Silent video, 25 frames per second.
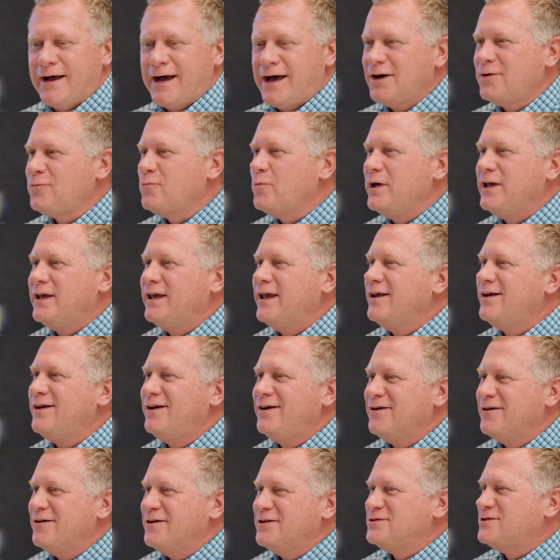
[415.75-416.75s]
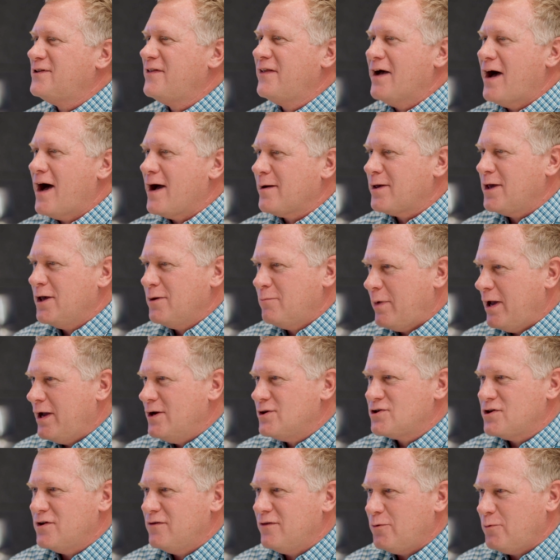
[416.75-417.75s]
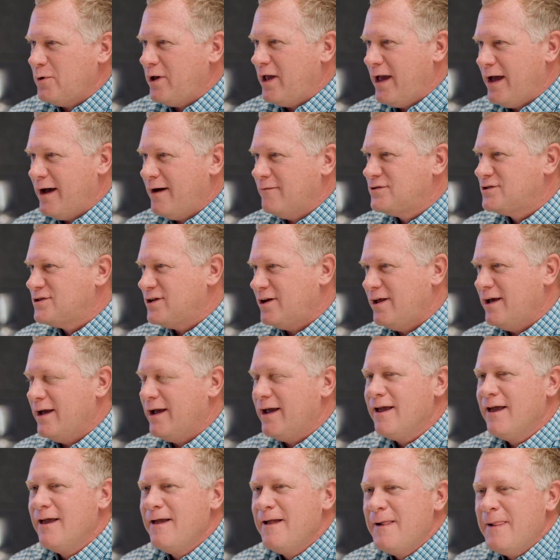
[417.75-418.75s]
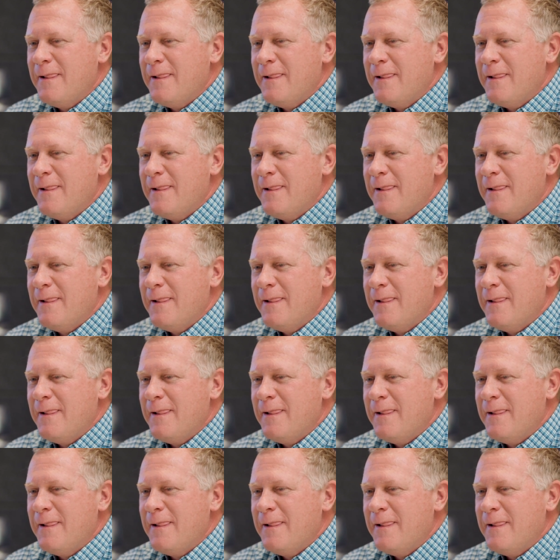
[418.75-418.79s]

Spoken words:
how did we get here into the occupation that we have today?